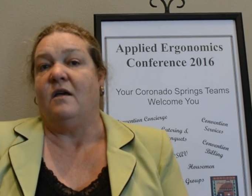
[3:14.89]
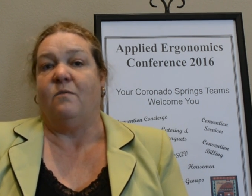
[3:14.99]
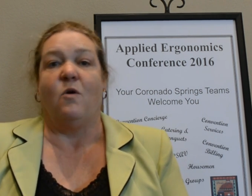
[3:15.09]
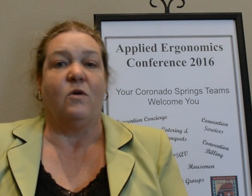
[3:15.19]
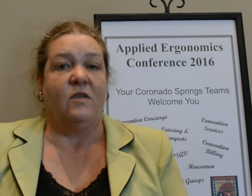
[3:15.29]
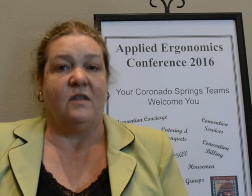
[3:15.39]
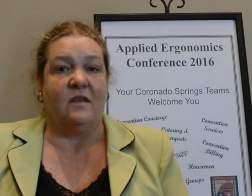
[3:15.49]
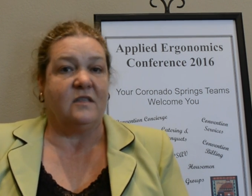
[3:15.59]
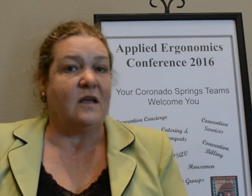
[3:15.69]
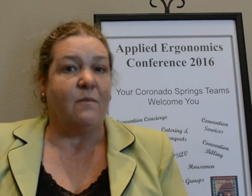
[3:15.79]
more than
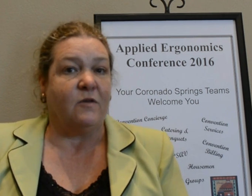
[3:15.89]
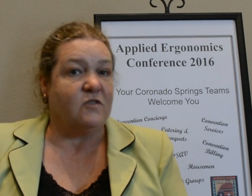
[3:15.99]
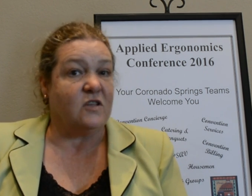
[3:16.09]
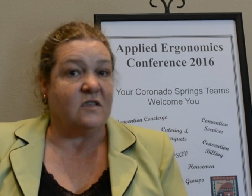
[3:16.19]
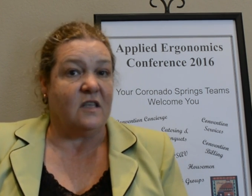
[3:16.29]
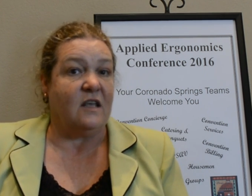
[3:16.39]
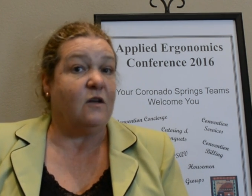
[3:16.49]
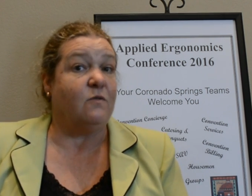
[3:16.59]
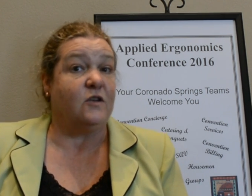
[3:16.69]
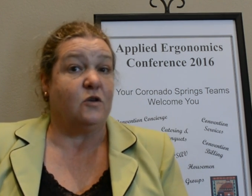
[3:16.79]
the sum of just the
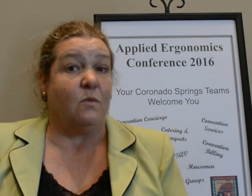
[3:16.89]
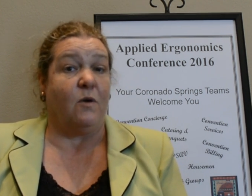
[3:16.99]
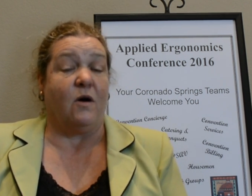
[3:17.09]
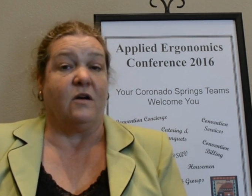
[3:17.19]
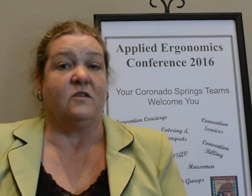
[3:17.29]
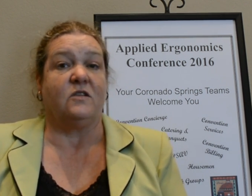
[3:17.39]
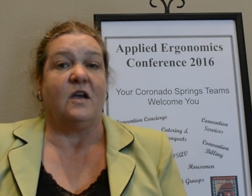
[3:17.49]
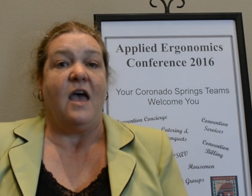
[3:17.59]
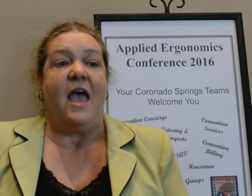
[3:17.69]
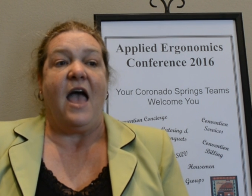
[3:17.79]
individual
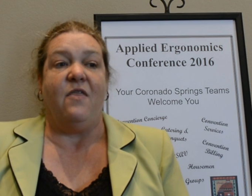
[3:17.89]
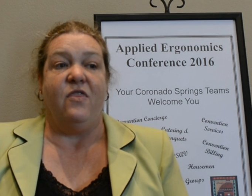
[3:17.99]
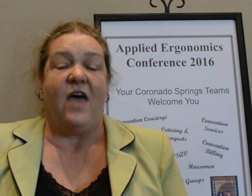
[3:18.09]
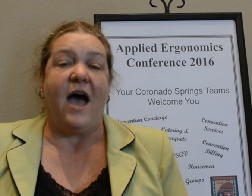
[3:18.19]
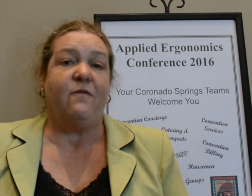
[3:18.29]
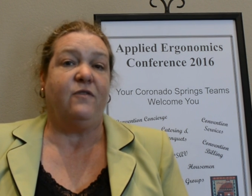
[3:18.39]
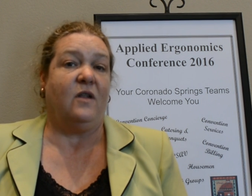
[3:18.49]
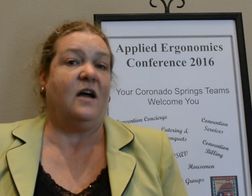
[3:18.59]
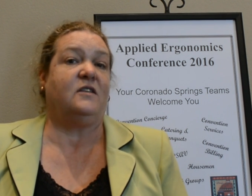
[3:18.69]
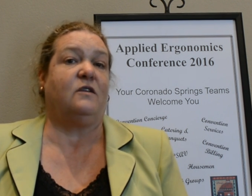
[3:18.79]
parts. And that
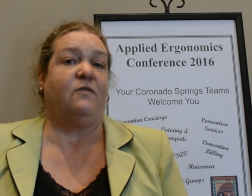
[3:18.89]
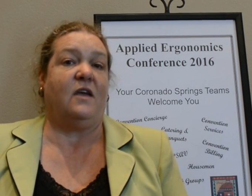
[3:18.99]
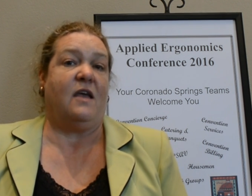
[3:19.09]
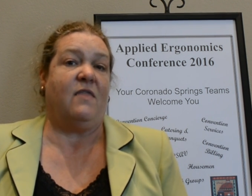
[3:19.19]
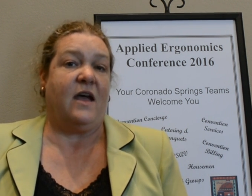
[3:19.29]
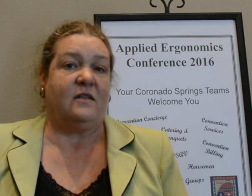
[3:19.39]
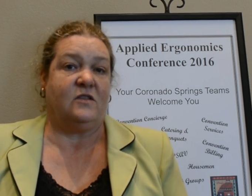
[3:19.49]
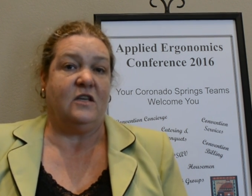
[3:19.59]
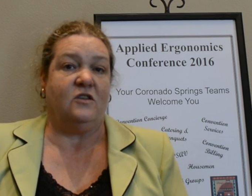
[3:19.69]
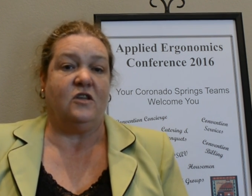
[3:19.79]
philosophy and that
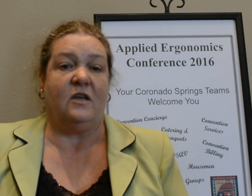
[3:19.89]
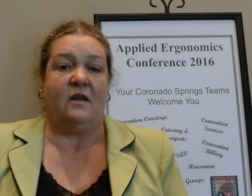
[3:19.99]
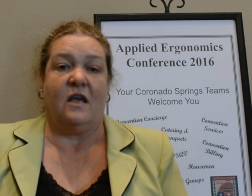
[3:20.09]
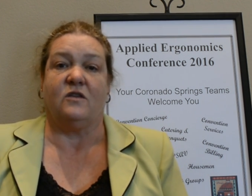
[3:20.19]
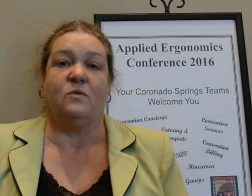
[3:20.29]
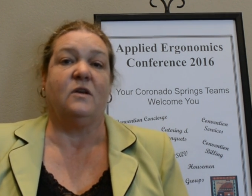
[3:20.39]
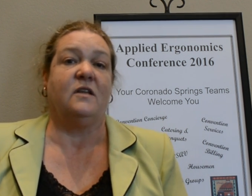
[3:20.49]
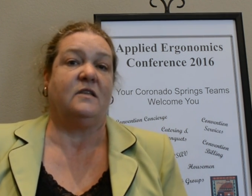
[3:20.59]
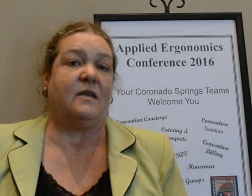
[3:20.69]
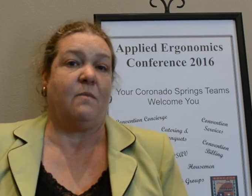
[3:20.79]
teaching has
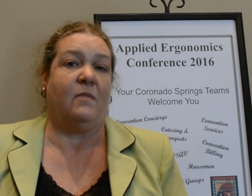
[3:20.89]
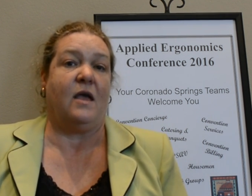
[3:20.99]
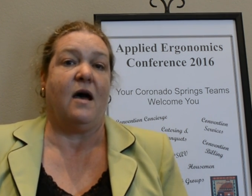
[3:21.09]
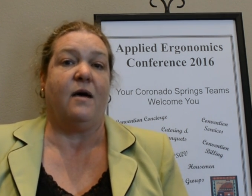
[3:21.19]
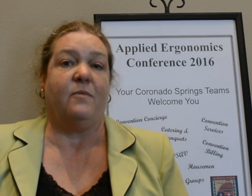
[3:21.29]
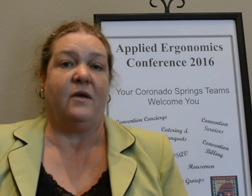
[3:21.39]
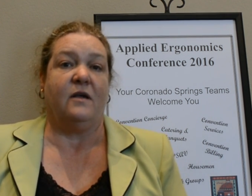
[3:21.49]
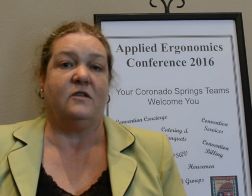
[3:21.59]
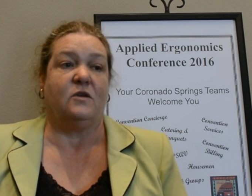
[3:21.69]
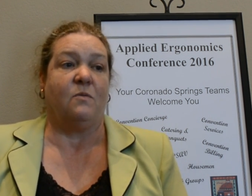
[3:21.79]
really set me up.
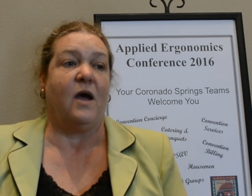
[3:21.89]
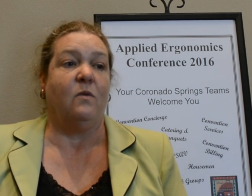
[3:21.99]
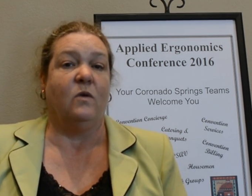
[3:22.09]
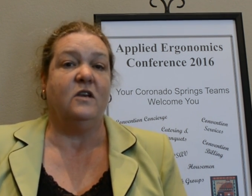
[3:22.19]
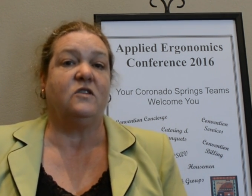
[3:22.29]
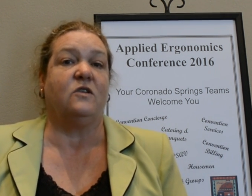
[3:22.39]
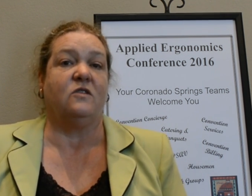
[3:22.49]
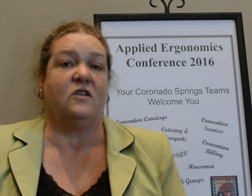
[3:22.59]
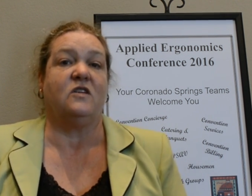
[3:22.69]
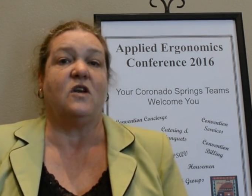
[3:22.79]
And so my
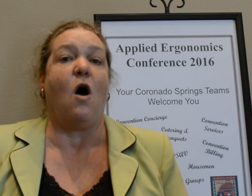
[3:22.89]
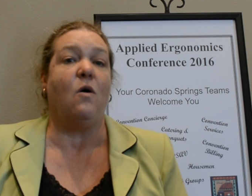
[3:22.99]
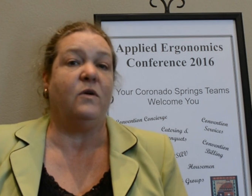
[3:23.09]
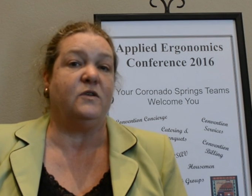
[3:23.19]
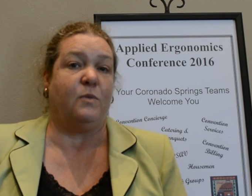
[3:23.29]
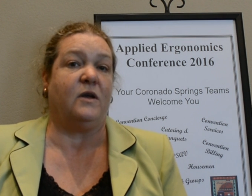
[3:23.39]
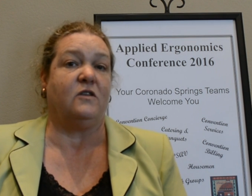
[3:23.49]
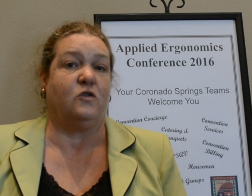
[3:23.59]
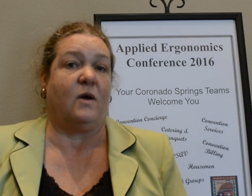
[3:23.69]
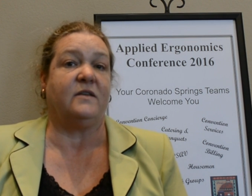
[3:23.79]
research has always been
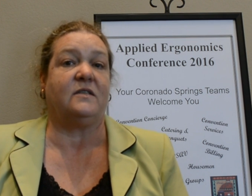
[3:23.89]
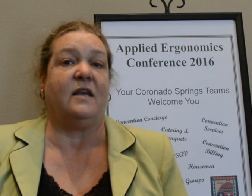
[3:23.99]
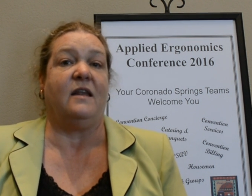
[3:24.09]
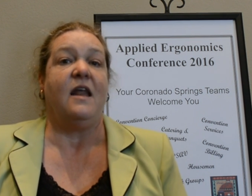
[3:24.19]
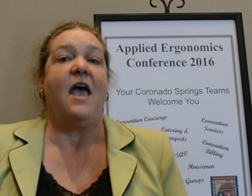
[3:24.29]
addressing